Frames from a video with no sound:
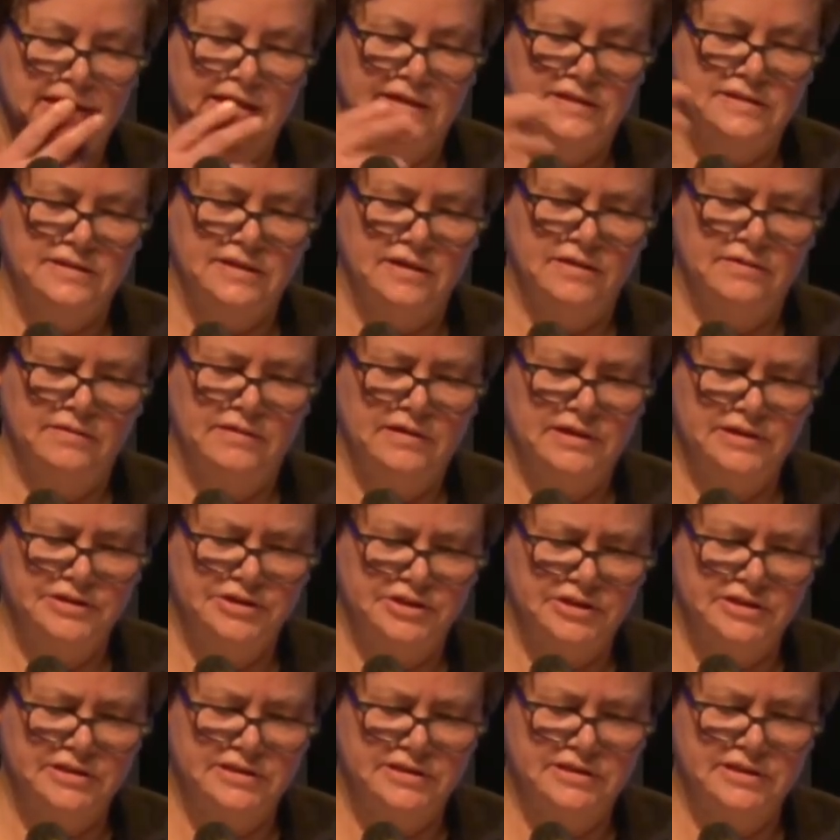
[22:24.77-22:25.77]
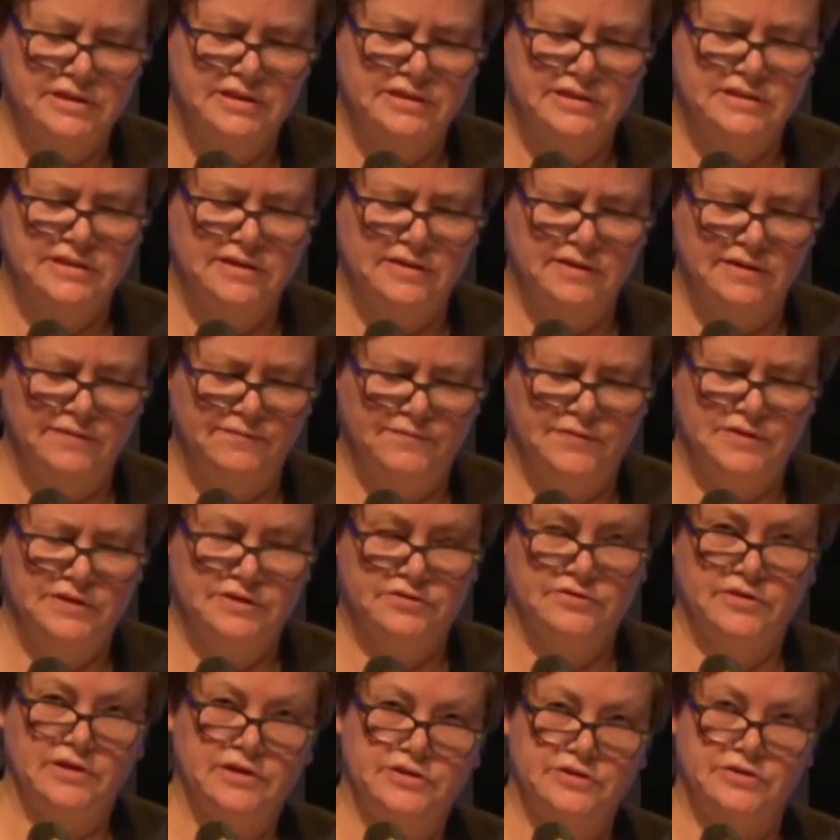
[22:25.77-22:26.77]
so logistics and
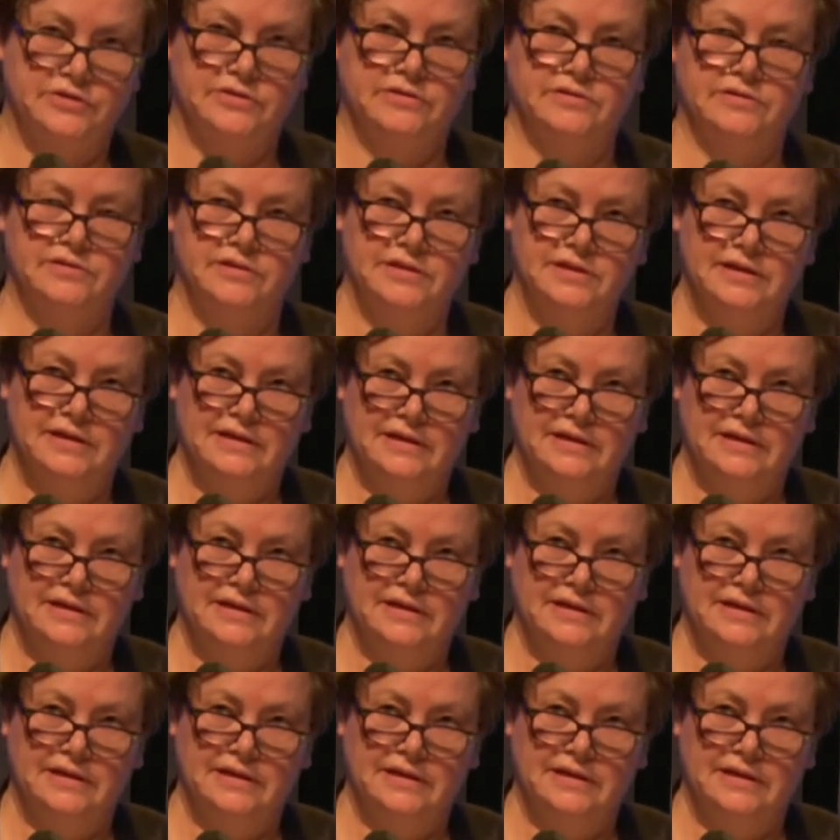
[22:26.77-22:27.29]
infrastructure